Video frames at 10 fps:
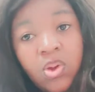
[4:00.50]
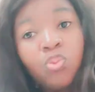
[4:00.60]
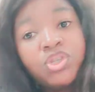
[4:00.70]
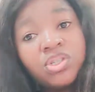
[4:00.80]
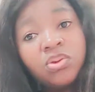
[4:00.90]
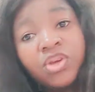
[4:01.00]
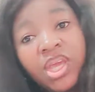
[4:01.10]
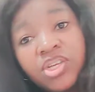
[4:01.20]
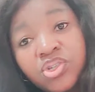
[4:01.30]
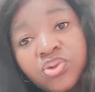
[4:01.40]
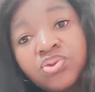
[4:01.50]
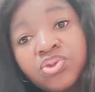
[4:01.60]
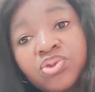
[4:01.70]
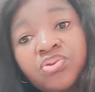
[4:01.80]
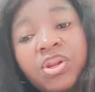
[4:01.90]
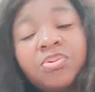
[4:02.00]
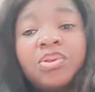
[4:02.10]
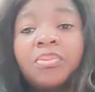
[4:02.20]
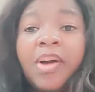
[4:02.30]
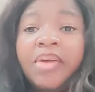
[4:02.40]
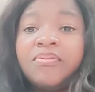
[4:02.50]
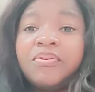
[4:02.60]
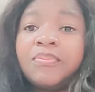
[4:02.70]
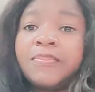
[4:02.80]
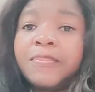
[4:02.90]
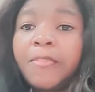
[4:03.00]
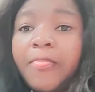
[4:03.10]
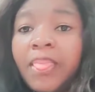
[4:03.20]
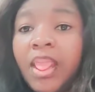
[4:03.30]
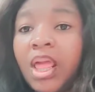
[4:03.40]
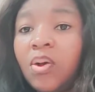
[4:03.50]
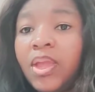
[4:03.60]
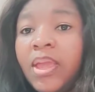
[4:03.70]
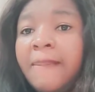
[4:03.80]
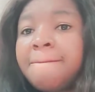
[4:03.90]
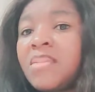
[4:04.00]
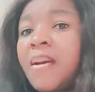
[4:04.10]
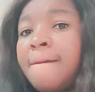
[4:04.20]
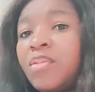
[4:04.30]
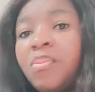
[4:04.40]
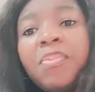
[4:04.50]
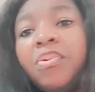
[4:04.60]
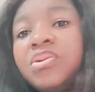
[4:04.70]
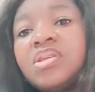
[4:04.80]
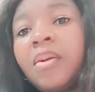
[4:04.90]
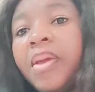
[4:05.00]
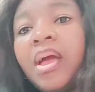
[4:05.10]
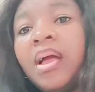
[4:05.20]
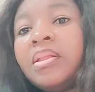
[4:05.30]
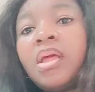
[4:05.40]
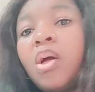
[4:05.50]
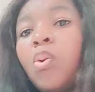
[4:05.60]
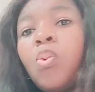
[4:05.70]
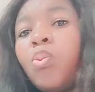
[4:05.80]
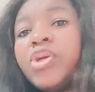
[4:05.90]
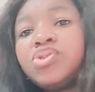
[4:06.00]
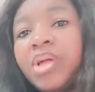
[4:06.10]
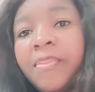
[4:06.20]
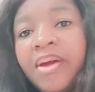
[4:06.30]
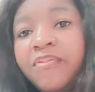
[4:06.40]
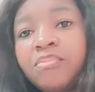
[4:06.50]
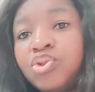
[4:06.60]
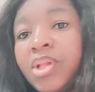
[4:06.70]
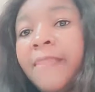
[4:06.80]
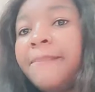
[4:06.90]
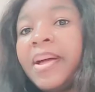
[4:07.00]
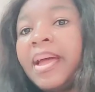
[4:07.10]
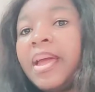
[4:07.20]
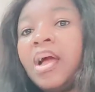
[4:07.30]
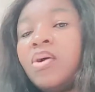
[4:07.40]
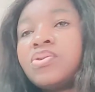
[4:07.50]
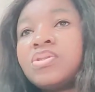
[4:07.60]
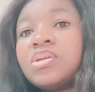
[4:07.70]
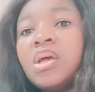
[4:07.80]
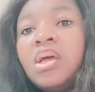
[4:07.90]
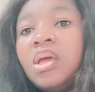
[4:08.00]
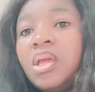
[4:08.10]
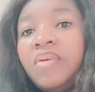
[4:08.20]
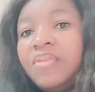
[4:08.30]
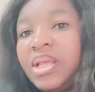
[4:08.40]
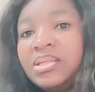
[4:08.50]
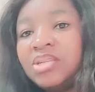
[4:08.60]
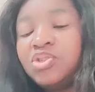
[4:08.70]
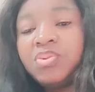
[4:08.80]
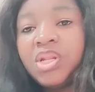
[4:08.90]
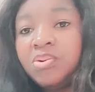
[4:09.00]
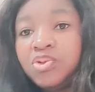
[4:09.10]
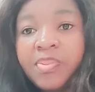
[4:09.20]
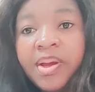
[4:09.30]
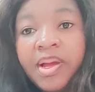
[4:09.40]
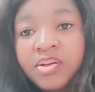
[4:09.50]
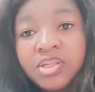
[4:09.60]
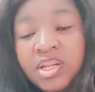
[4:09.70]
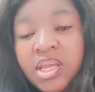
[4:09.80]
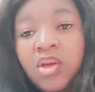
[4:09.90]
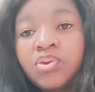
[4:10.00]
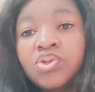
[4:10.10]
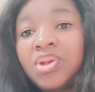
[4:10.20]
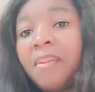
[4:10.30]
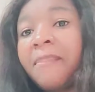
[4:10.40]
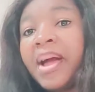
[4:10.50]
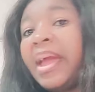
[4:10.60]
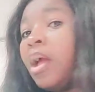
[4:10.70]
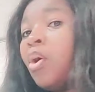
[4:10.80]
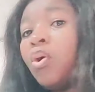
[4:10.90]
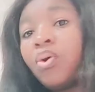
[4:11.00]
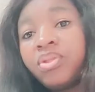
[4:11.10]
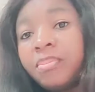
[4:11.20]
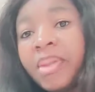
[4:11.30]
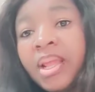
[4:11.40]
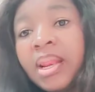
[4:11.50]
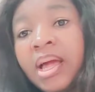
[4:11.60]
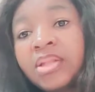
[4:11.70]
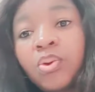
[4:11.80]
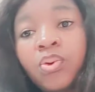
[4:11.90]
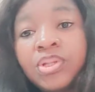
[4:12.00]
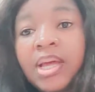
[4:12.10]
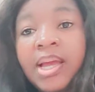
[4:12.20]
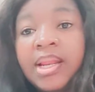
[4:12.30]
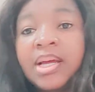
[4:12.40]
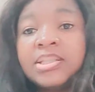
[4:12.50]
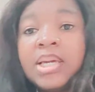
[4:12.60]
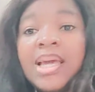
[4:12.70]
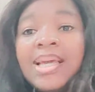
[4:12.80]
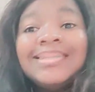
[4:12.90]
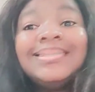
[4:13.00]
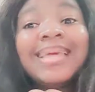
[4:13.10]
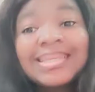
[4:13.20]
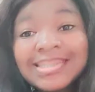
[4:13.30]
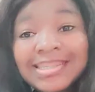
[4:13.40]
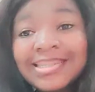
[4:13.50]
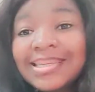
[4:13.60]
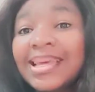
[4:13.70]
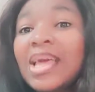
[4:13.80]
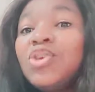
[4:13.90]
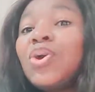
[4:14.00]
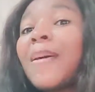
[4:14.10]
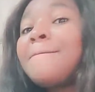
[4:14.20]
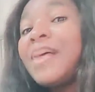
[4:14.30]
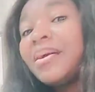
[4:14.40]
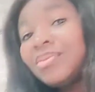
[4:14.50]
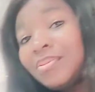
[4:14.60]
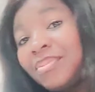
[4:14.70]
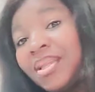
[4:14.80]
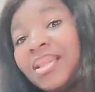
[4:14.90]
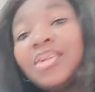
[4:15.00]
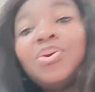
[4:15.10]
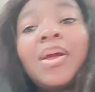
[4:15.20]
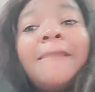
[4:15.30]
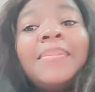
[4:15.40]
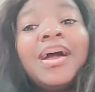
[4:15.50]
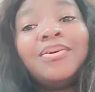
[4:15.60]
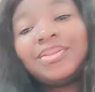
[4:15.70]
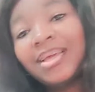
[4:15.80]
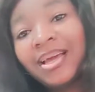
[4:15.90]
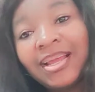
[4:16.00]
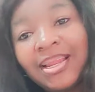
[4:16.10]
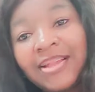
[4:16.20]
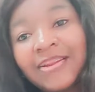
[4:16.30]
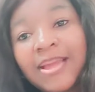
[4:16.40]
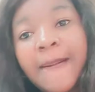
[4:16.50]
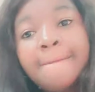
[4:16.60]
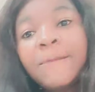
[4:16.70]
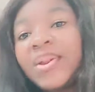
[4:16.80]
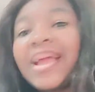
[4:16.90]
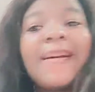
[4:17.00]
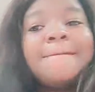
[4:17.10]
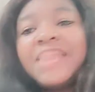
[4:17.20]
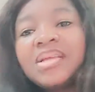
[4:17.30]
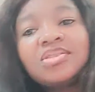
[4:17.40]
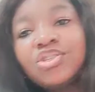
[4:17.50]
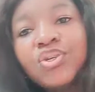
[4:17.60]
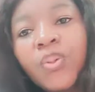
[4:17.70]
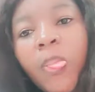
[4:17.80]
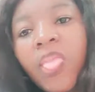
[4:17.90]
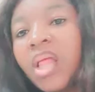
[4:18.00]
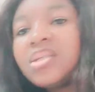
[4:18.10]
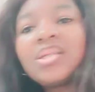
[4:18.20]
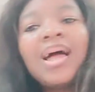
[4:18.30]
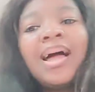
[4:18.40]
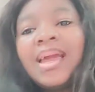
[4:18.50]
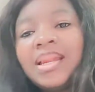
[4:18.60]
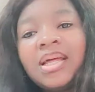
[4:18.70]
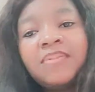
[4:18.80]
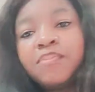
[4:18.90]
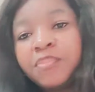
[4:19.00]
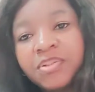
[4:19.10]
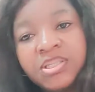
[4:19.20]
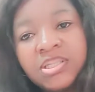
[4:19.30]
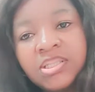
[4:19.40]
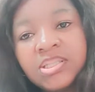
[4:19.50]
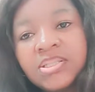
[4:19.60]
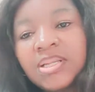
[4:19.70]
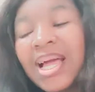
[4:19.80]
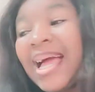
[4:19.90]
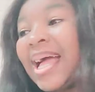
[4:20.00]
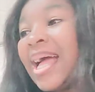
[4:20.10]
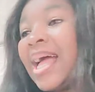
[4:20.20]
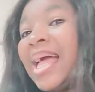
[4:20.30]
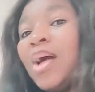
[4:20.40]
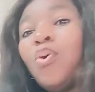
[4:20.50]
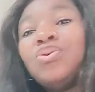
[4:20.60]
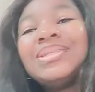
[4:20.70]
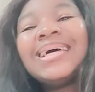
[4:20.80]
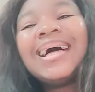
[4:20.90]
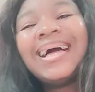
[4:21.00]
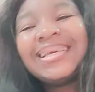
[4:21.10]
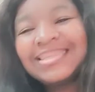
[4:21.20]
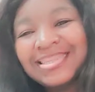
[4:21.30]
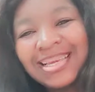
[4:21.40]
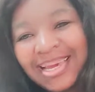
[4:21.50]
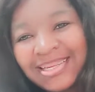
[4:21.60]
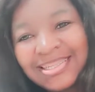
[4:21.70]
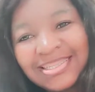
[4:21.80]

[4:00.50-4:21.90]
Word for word: Which location do you really want to buy from? Okay, some people will tell me, Anne, where should I buy from? Should I buy a house? If, let's assuming I want to buy a house in Lagos, should I buy on the mainland or on the island? Yes, you can buy on the mainland, you can buy on the island, but I can bet you that island properties are on the high side.